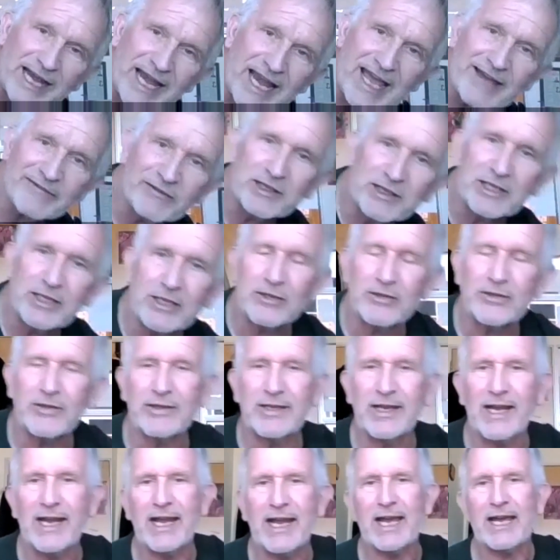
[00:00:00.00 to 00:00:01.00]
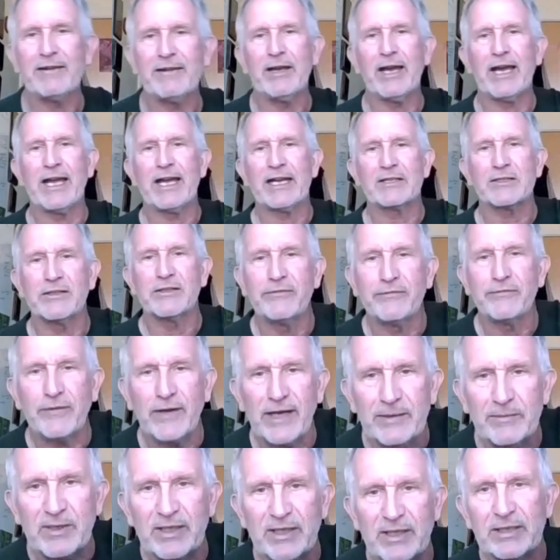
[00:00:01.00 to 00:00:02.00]
have it here today, I actually
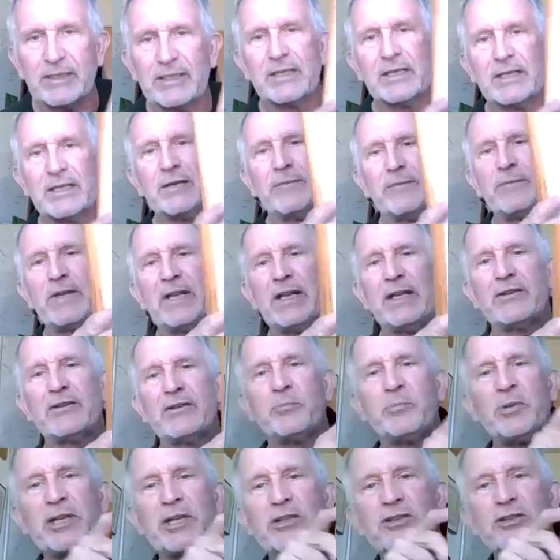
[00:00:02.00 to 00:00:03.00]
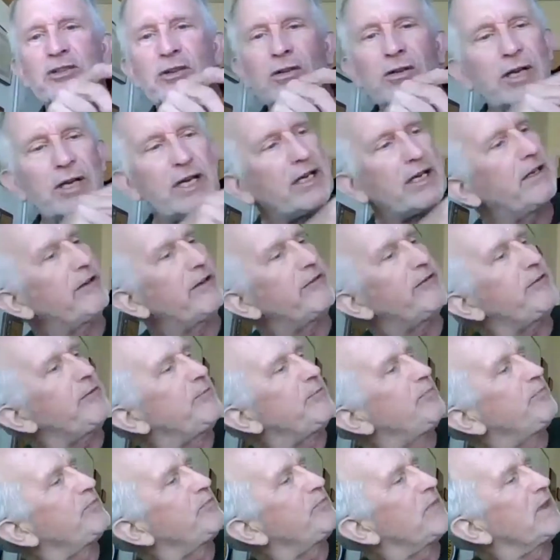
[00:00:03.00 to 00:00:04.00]
framed it. It's a picture of
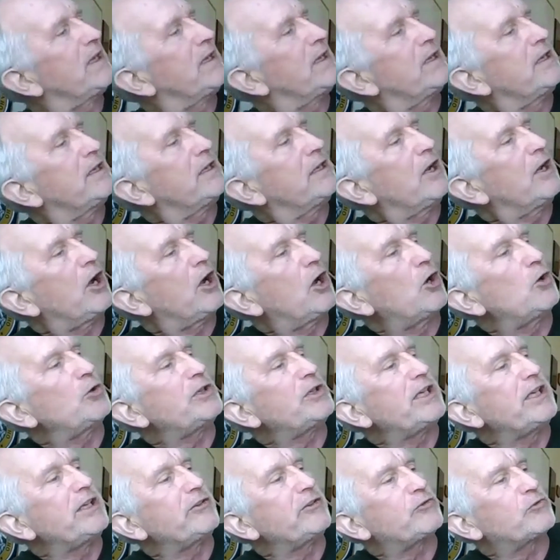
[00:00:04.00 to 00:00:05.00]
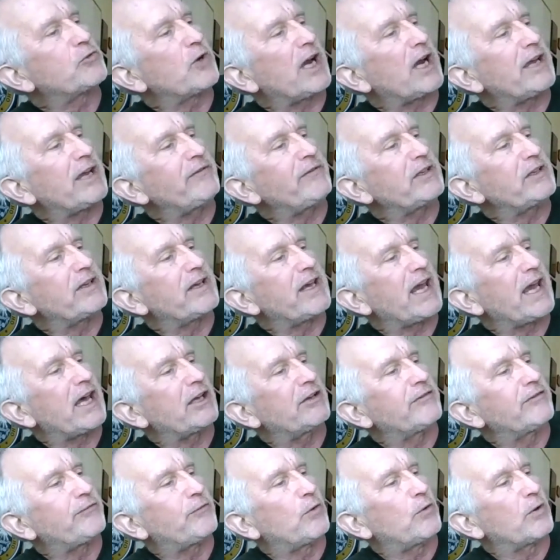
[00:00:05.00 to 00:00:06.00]
Okies driving to
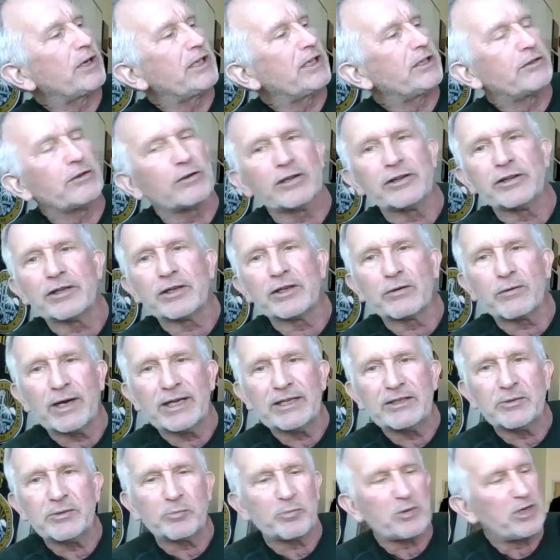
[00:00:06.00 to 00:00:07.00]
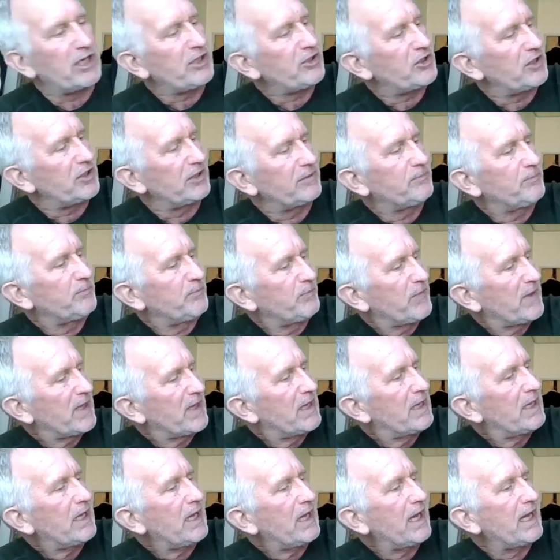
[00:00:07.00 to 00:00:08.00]
California during the Great Depression.
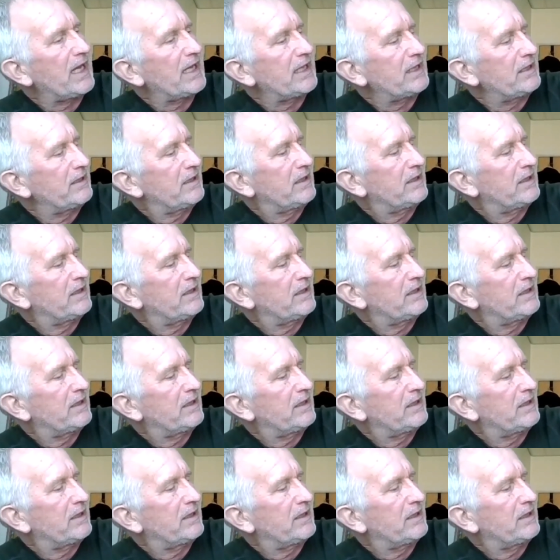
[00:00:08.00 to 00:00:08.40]
And